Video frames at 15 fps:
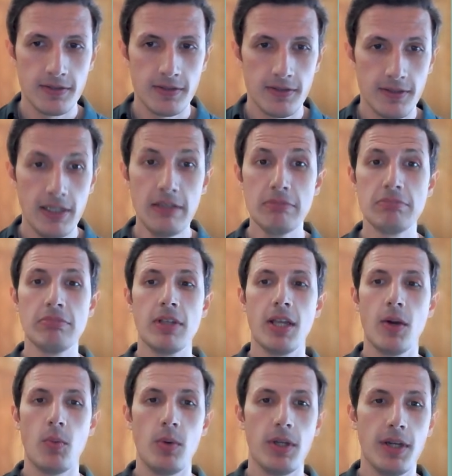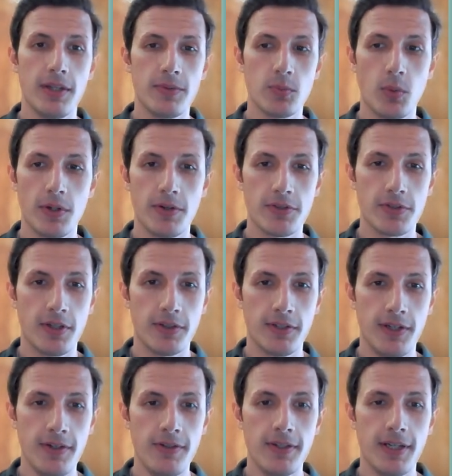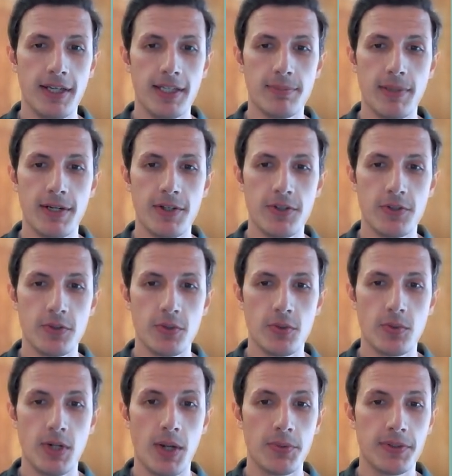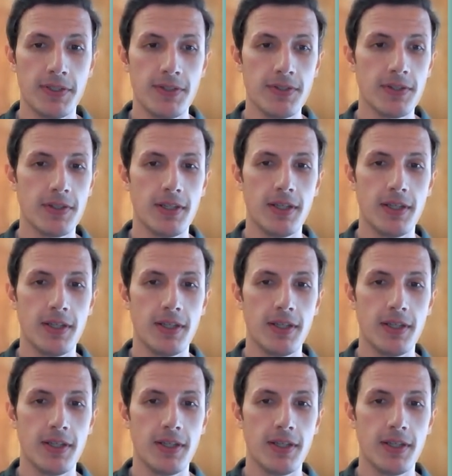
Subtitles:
yeah, we got one result here, and it managed to route it